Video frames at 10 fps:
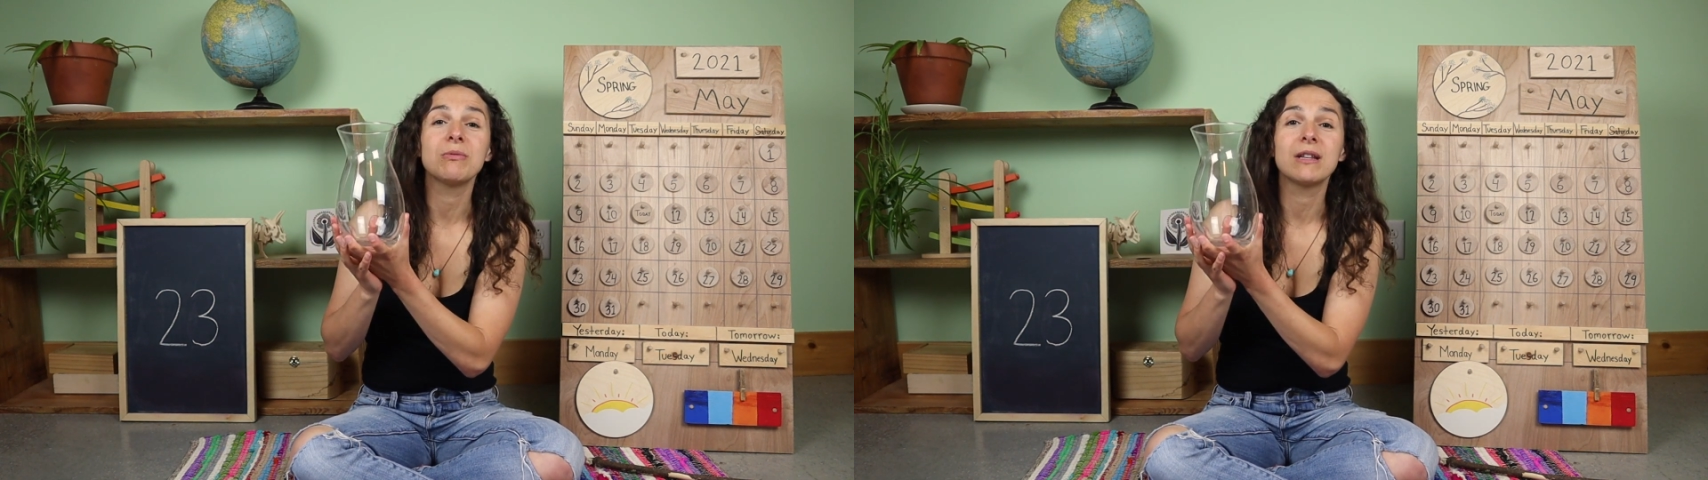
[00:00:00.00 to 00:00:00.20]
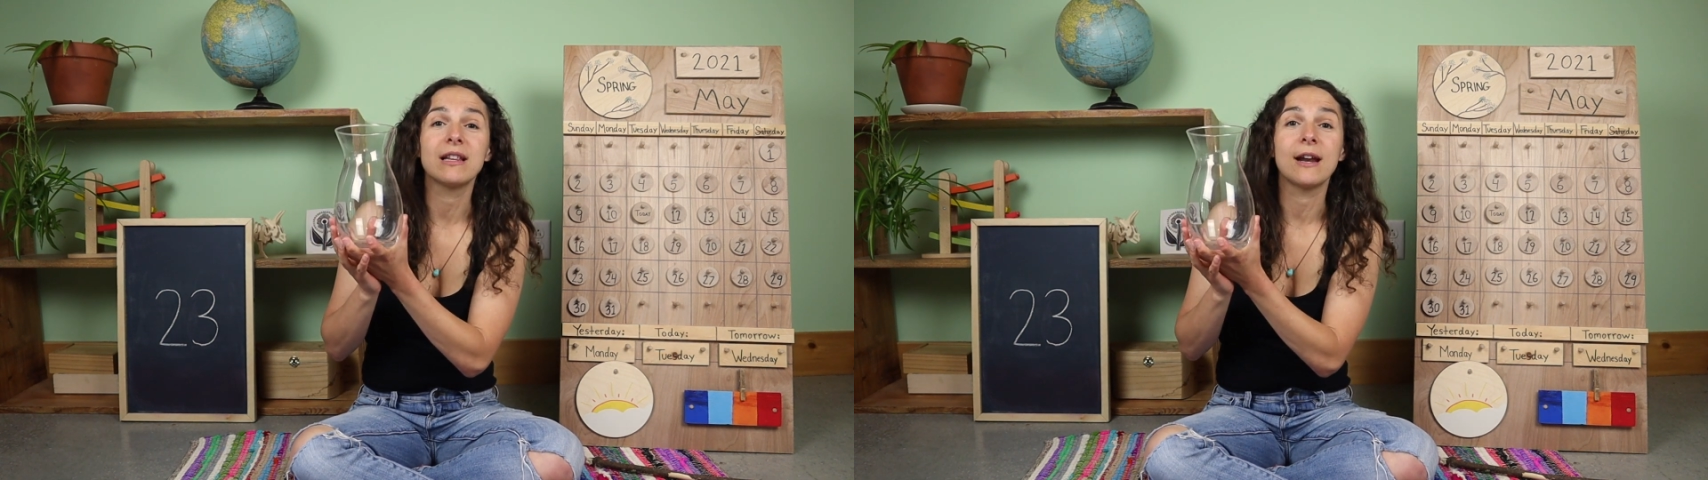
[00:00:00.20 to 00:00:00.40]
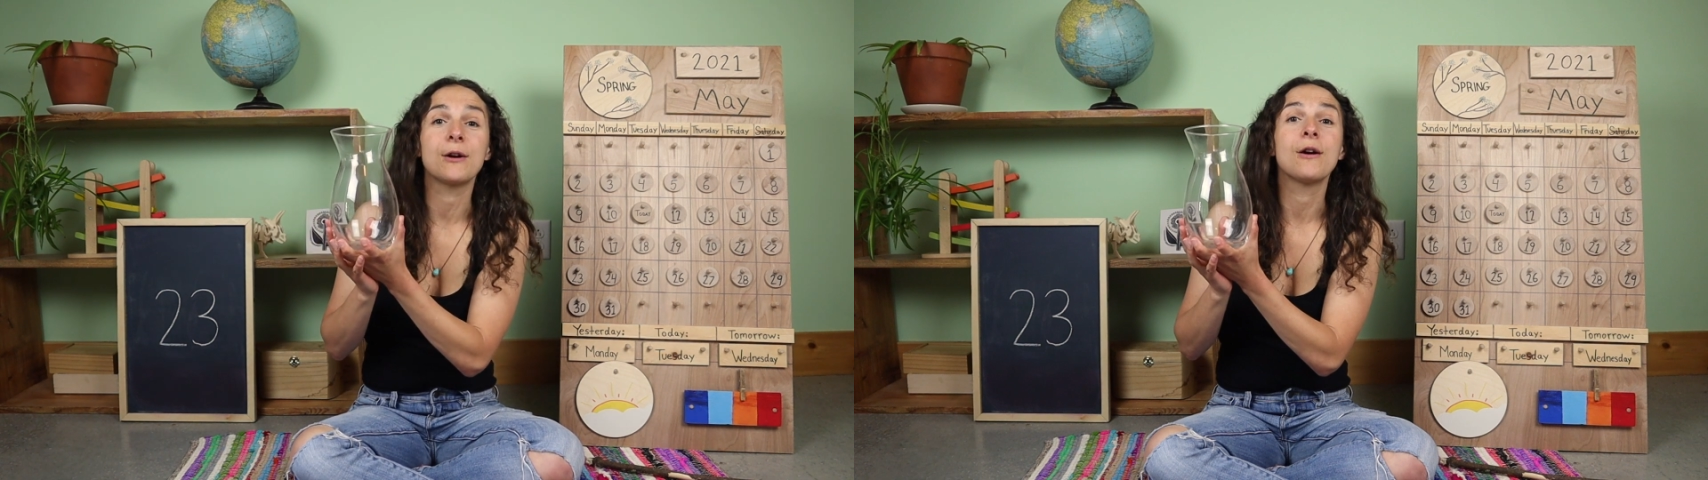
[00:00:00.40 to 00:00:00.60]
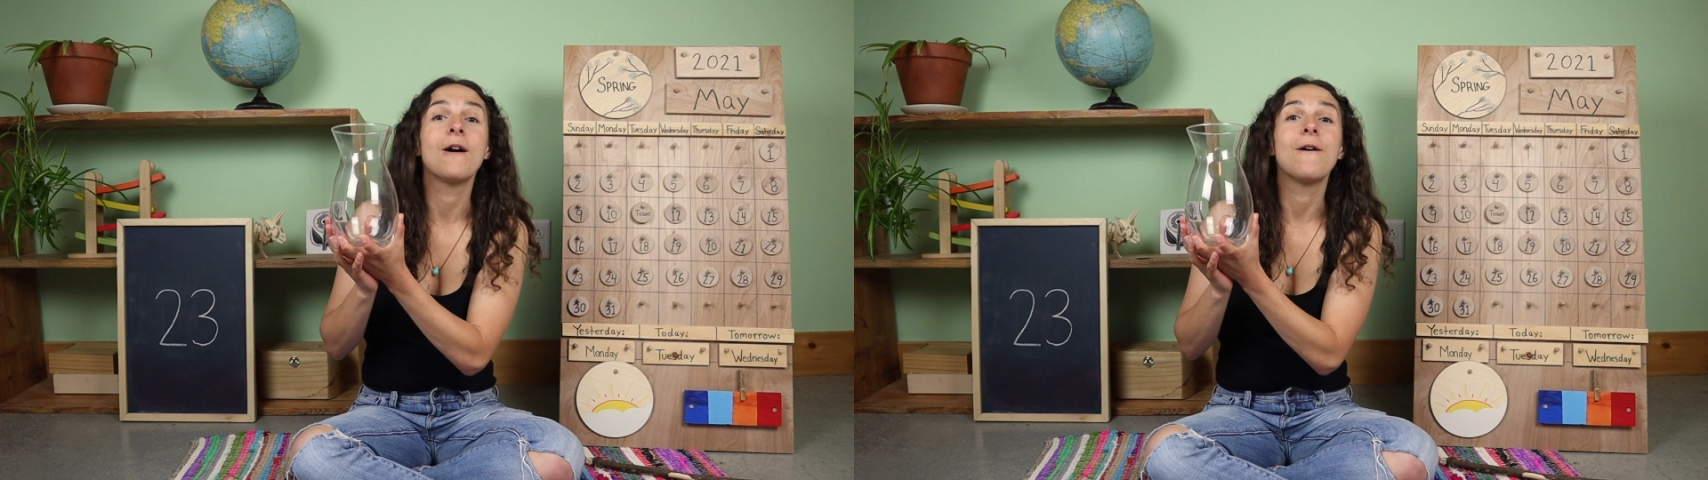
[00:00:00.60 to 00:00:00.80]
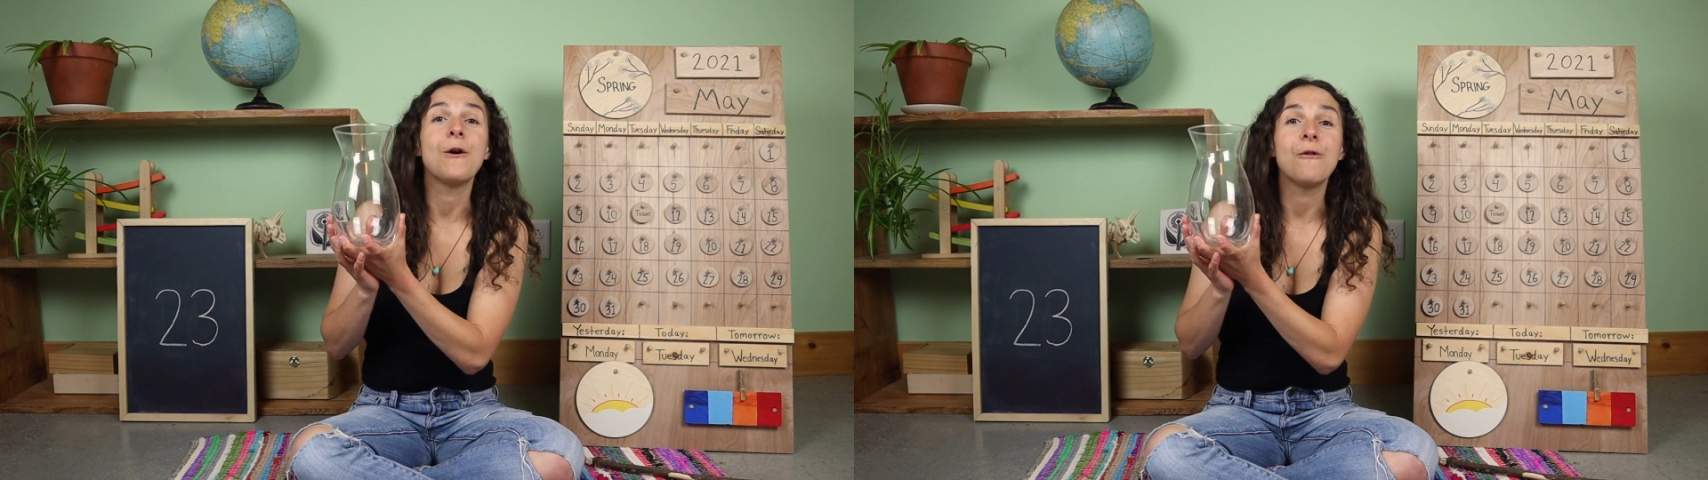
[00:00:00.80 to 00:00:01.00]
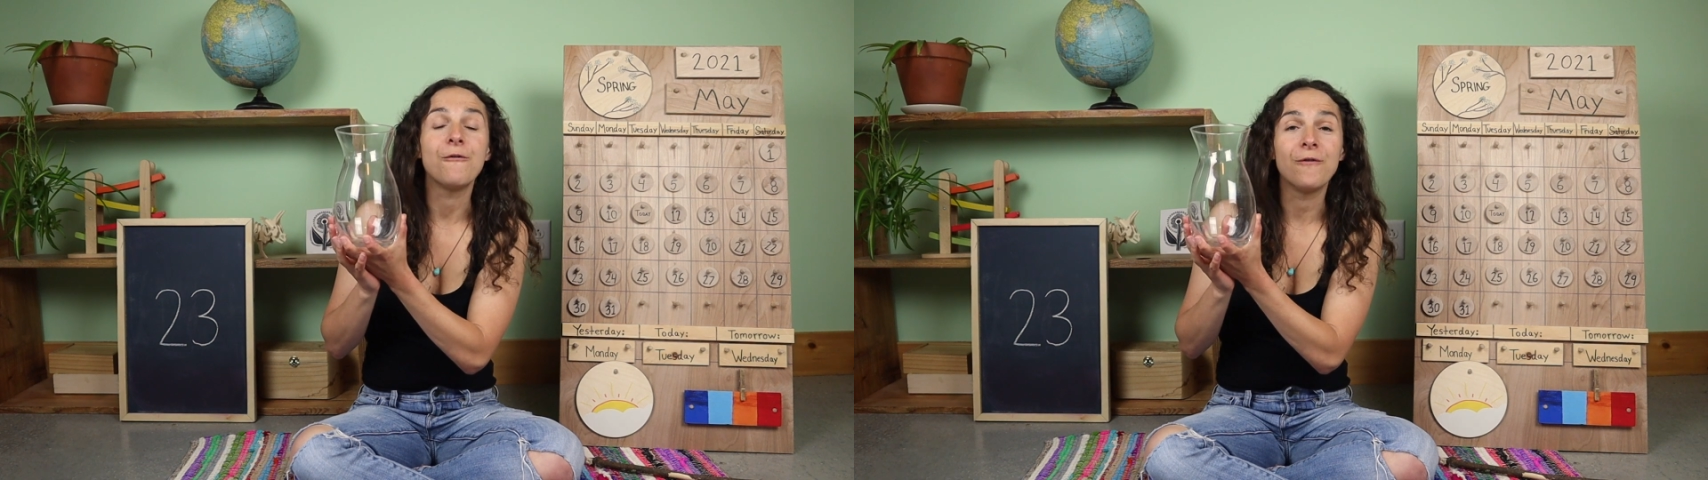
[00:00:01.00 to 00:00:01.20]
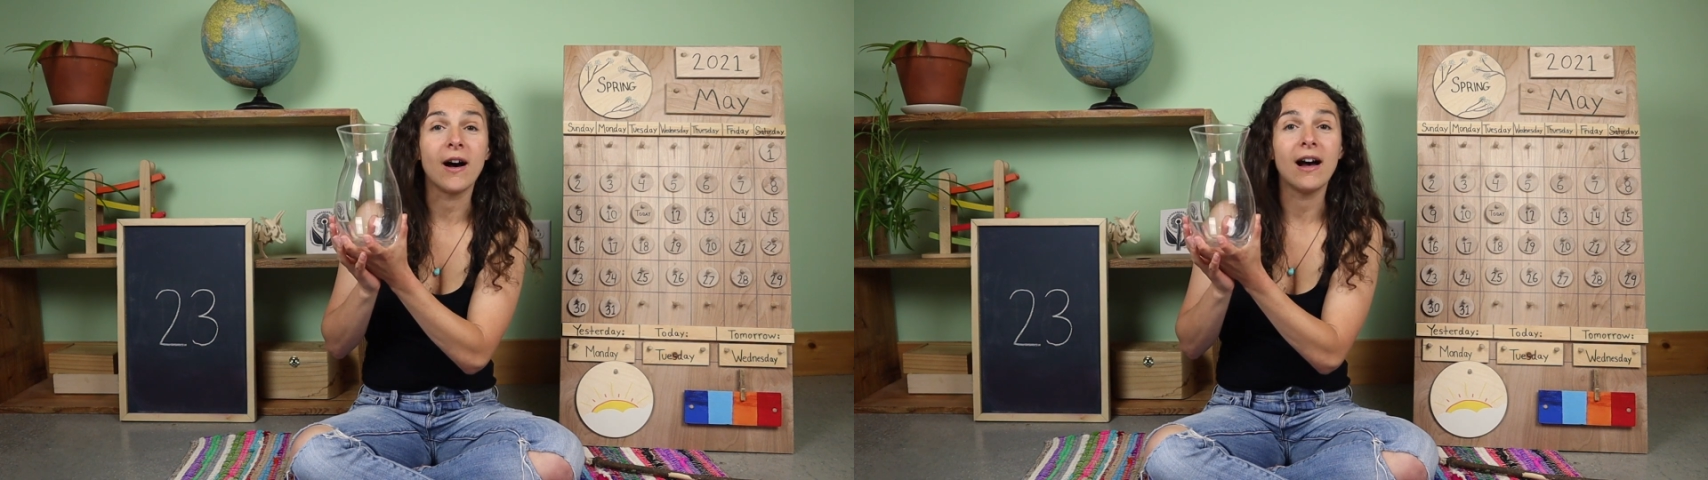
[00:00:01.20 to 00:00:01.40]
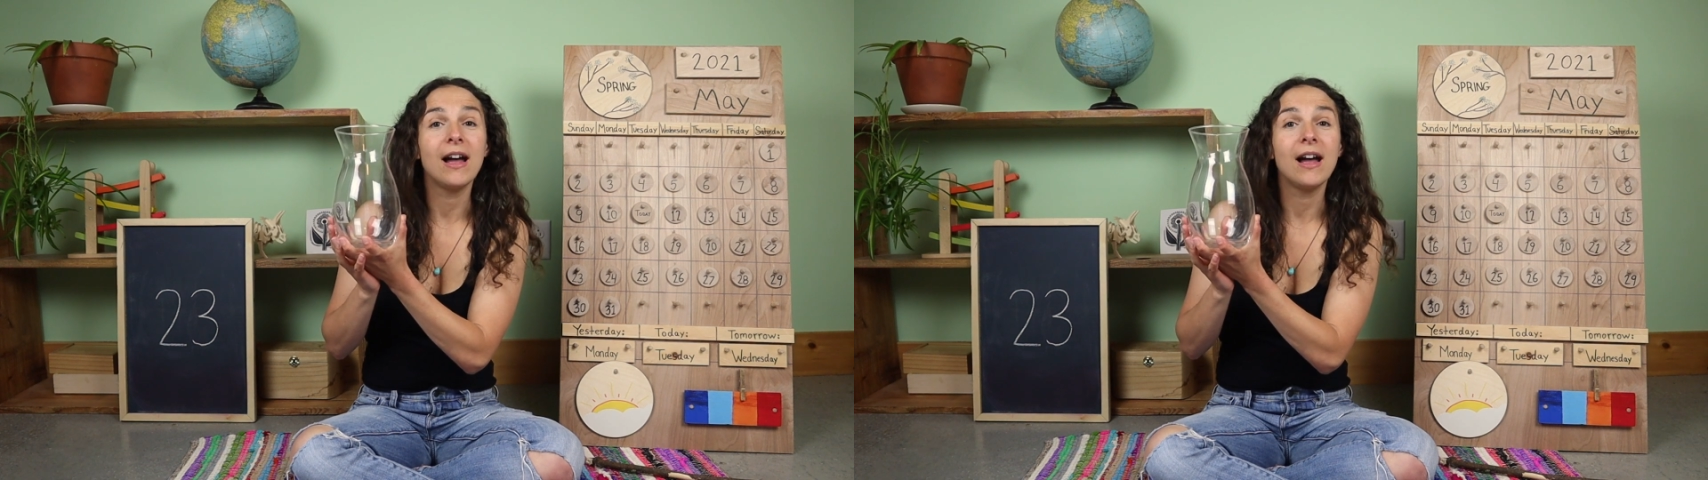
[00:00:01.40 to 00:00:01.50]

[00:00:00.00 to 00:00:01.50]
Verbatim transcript: with the letter V,